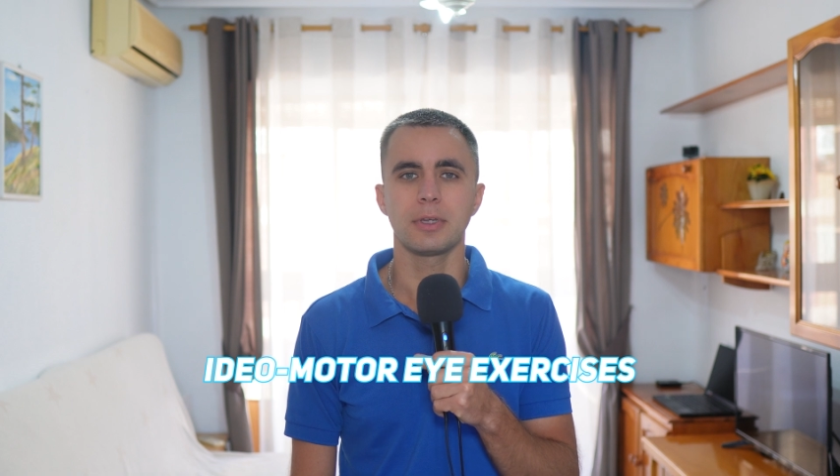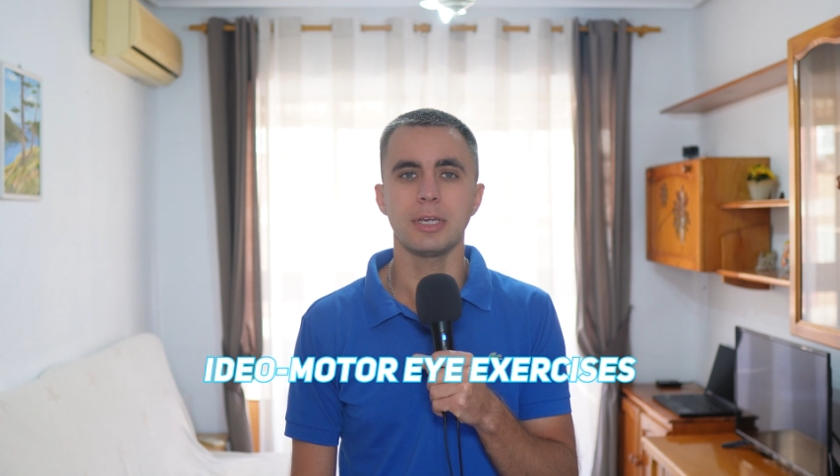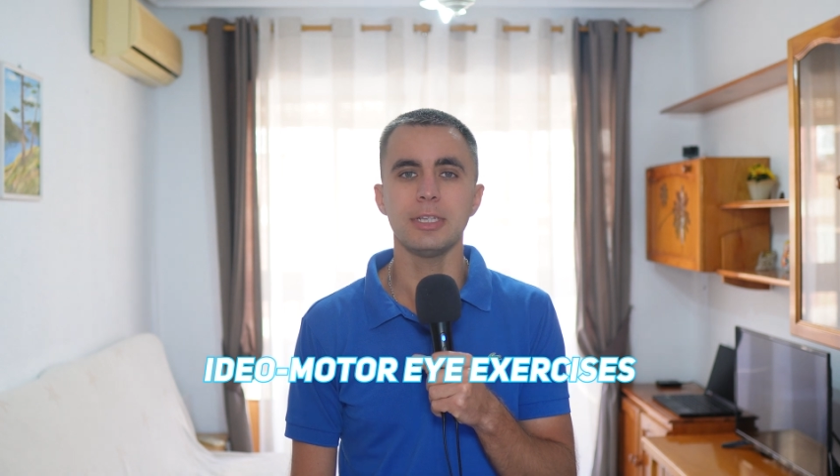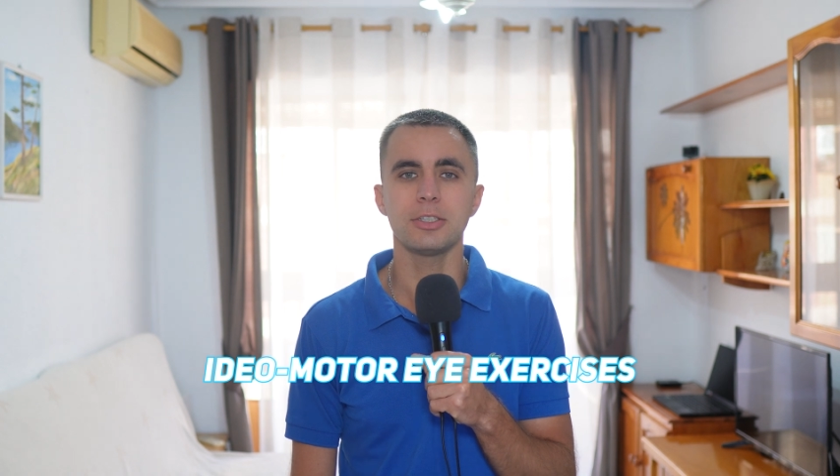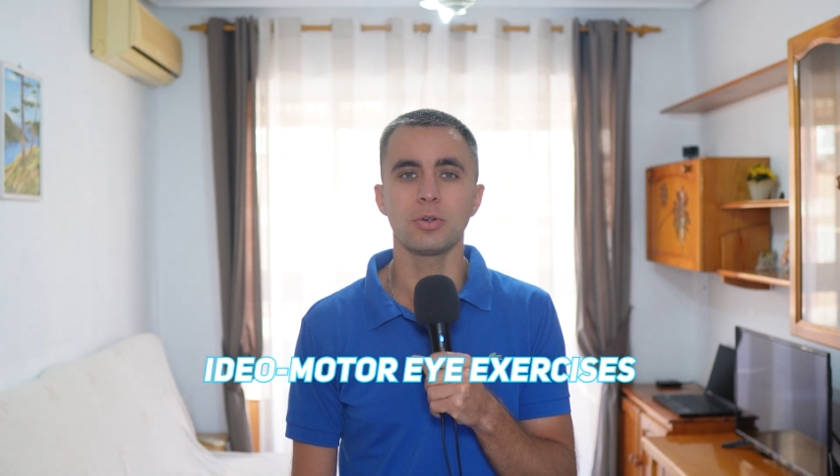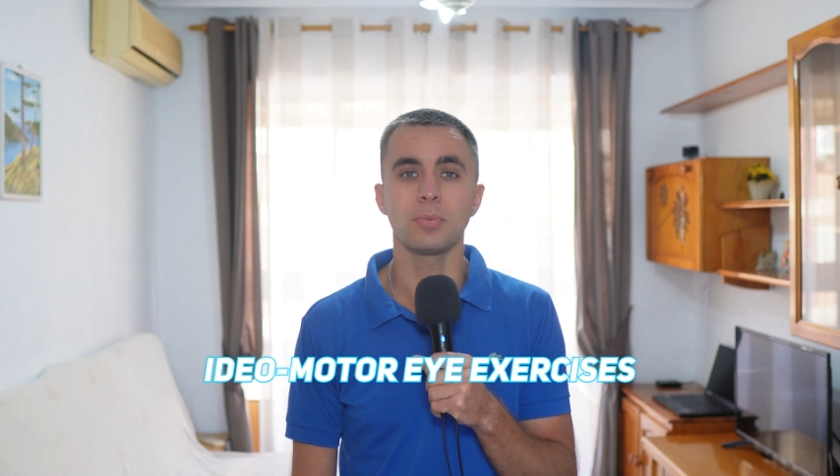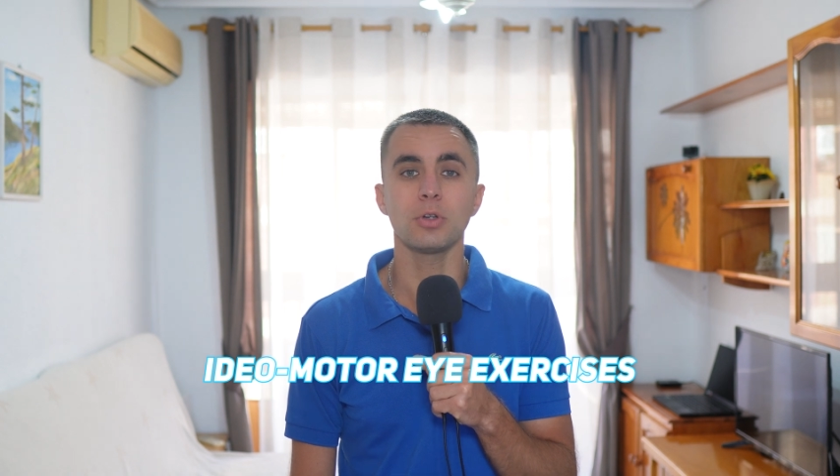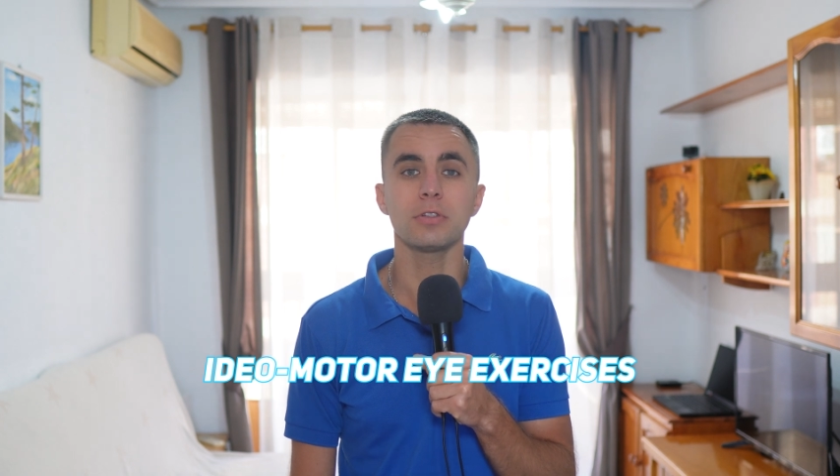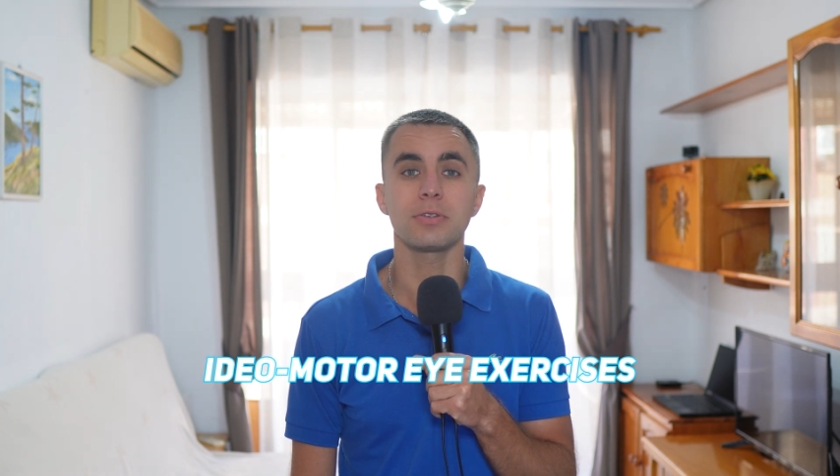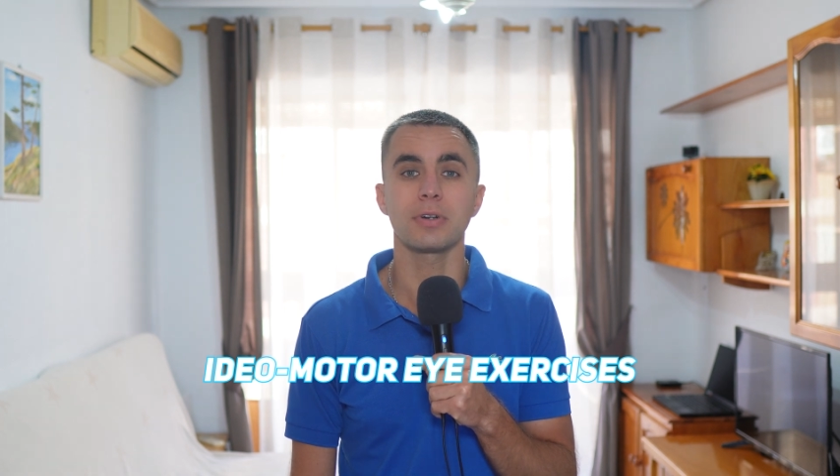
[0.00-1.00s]

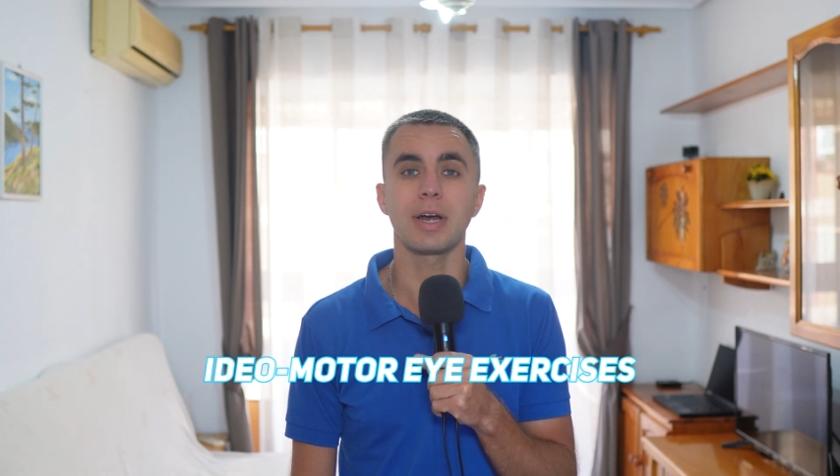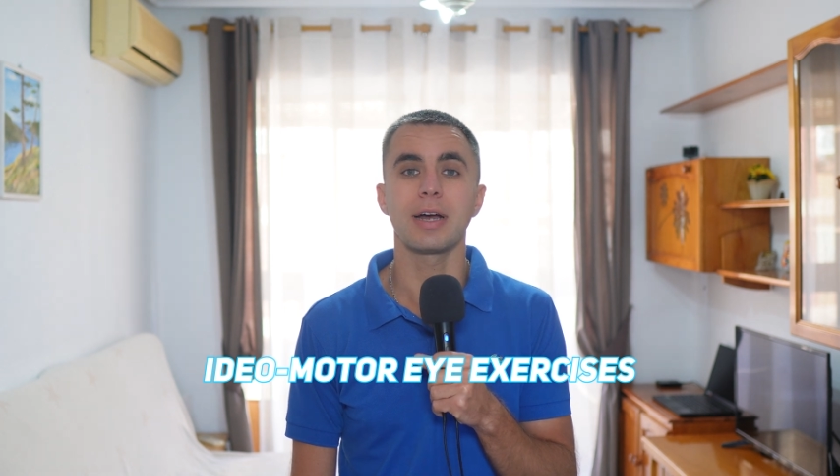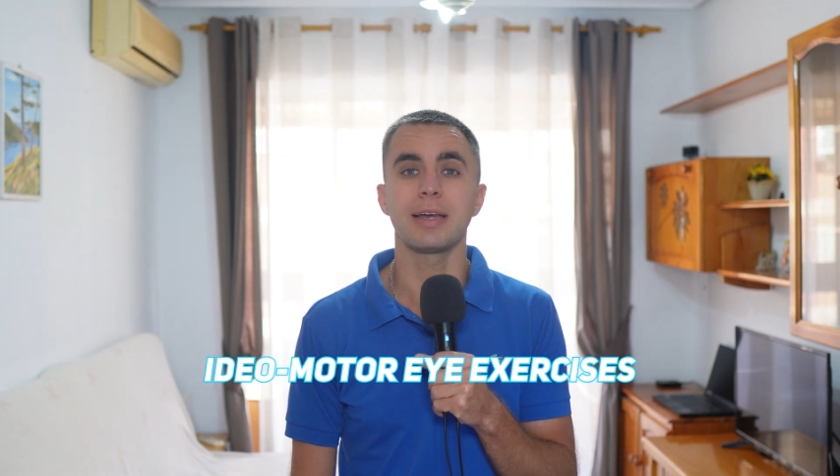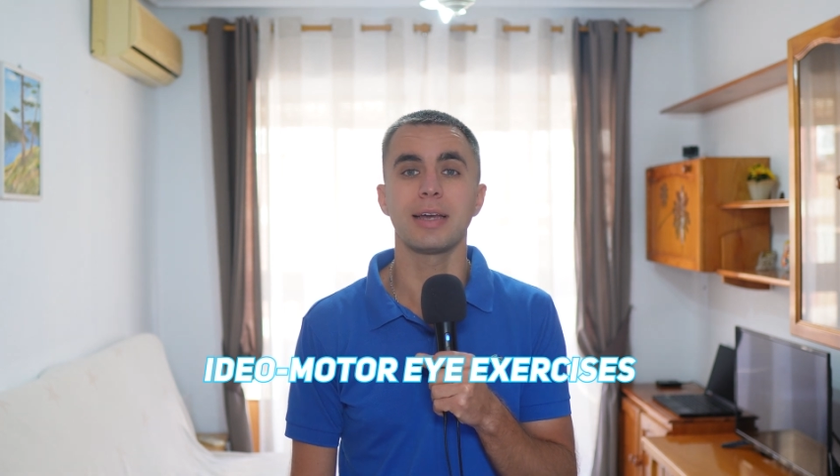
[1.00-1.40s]
Ideomotor eye